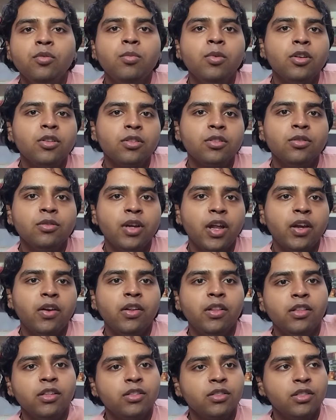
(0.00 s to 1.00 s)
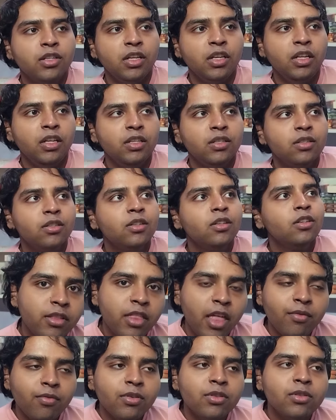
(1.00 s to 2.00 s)
books to read in this series.
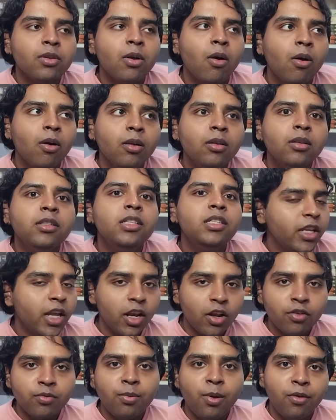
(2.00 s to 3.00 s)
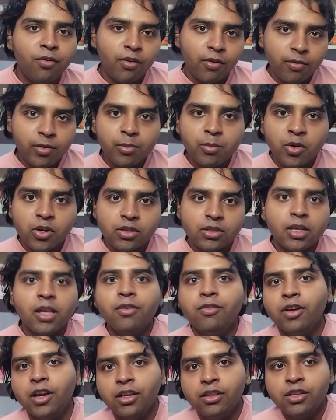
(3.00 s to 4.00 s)
That was all the 10 of my favorite books
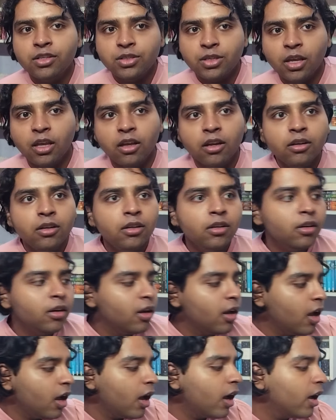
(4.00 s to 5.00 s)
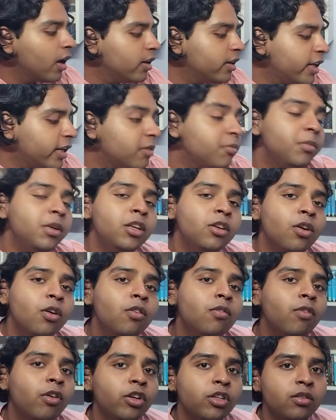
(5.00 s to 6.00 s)
I've read this year. Let me
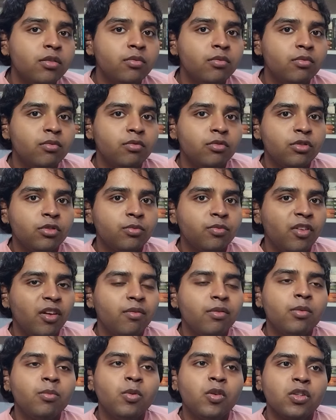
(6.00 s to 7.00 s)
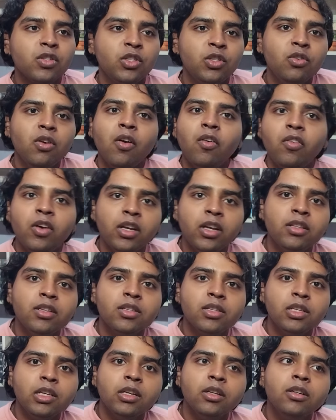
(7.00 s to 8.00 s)
know what favorite books you have read
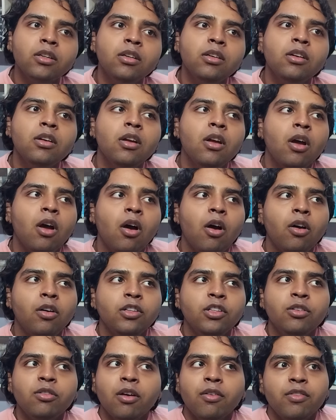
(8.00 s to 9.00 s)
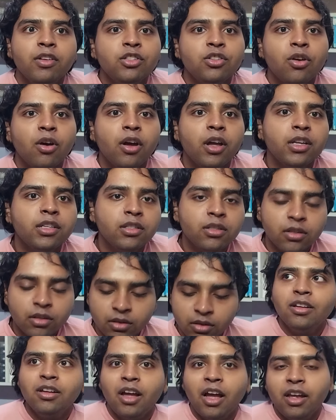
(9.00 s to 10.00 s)
this year or you have enjoyed.
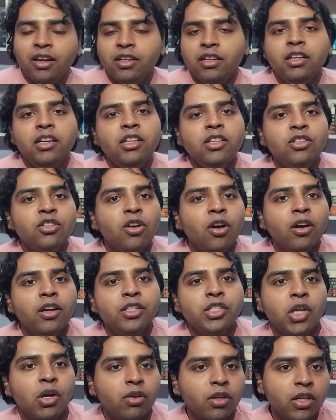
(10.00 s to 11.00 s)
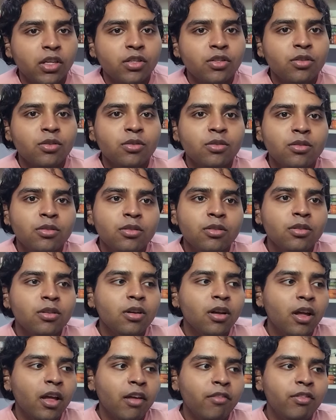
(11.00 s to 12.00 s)
I really enjoyed talking to
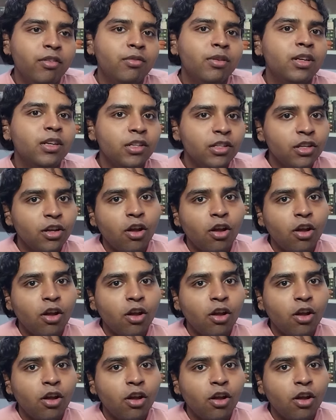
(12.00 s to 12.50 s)
everyone in the